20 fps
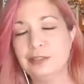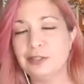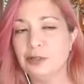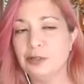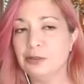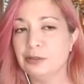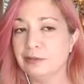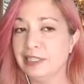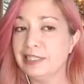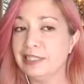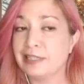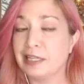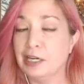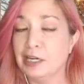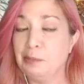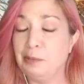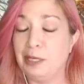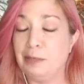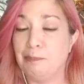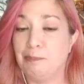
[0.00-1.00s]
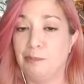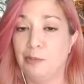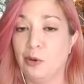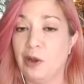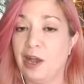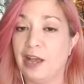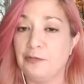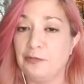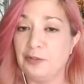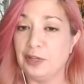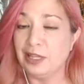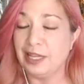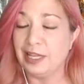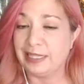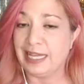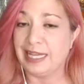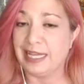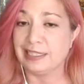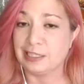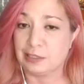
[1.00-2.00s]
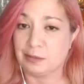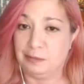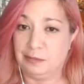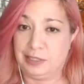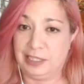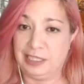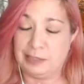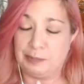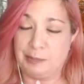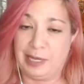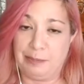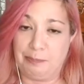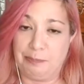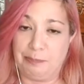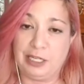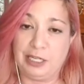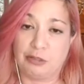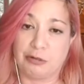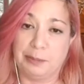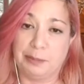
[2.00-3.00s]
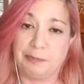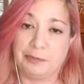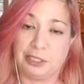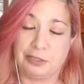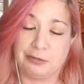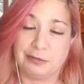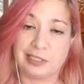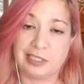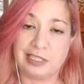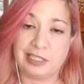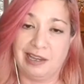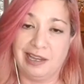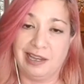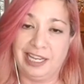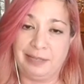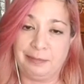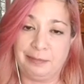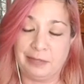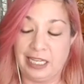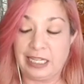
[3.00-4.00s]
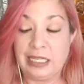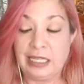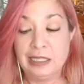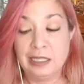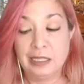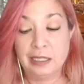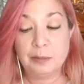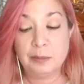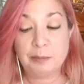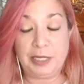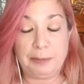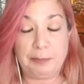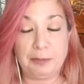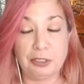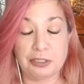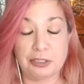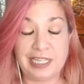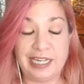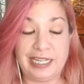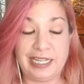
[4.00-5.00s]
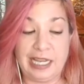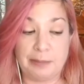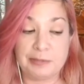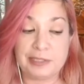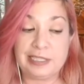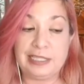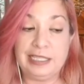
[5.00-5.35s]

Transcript: so it's going to be, I feel like this might be crypto's time. Like people are taking, I'm